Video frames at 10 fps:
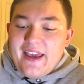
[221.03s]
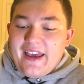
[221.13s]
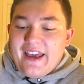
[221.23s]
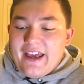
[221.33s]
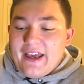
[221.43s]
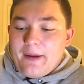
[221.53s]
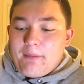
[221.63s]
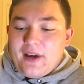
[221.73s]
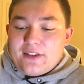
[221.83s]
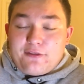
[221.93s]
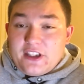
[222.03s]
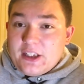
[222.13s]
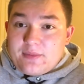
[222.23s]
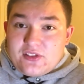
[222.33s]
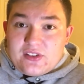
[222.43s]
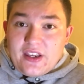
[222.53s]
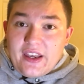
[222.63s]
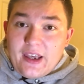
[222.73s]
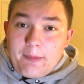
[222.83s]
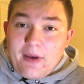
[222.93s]
And Phillips,
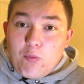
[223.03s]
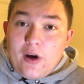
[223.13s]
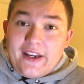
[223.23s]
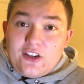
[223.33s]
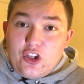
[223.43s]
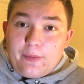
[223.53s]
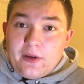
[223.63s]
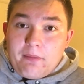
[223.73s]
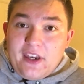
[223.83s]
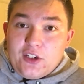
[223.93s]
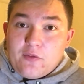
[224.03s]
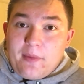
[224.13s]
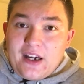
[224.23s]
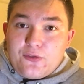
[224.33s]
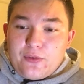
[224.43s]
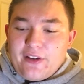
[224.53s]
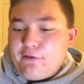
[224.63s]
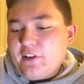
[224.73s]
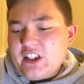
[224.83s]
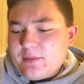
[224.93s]
Ben White and Cooper made up a back three. And
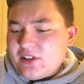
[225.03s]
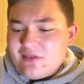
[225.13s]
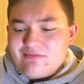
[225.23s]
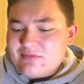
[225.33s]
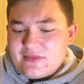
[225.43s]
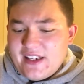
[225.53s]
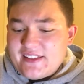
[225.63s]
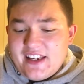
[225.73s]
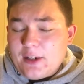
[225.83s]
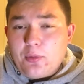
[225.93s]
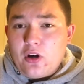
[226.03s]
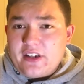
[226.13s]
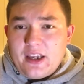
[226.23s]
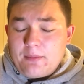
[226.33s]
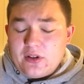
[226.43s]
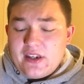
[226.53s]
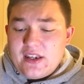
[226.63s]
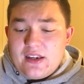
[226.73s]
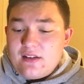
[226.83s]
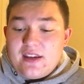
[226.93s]
Phillips, yes, he had a poor game, but
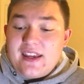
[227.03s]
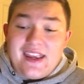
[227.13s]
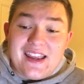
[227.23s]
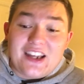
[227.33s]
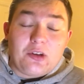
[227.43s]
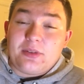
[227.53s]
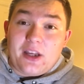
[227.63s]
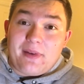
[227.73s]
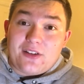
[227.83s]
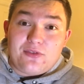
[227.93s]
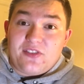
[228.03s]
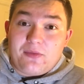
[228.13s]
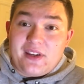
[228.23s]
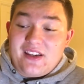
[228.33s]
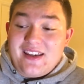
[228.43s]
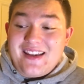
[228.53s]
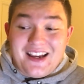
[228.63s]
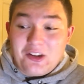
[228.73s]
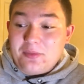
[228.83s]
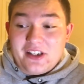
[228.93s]
he cannot play a back three for me. He
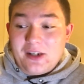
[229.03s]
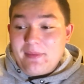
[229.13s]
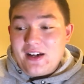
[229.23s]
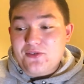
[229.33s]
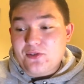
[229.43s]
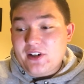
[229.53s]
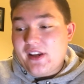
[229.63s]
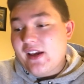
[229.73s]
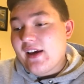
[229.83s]
cannot play in a back three.